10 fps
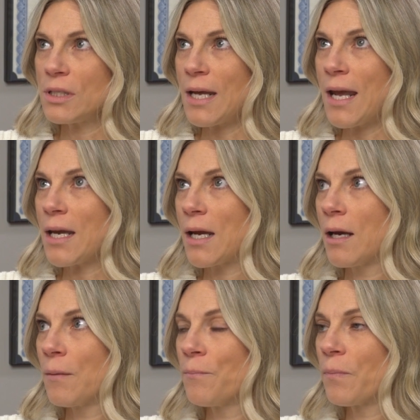take,
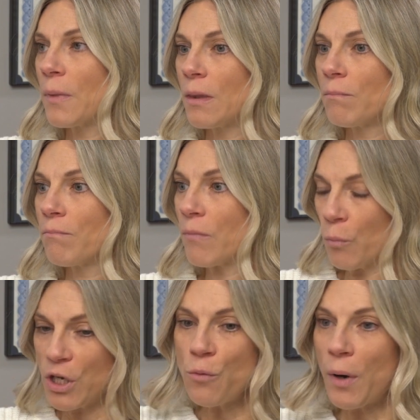
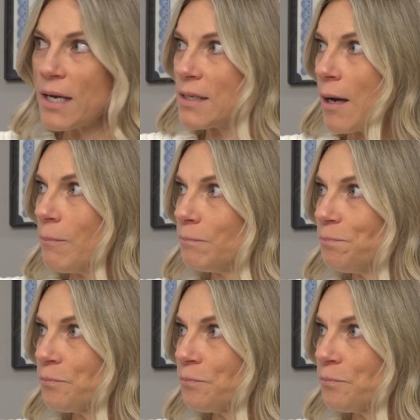when you brain dump,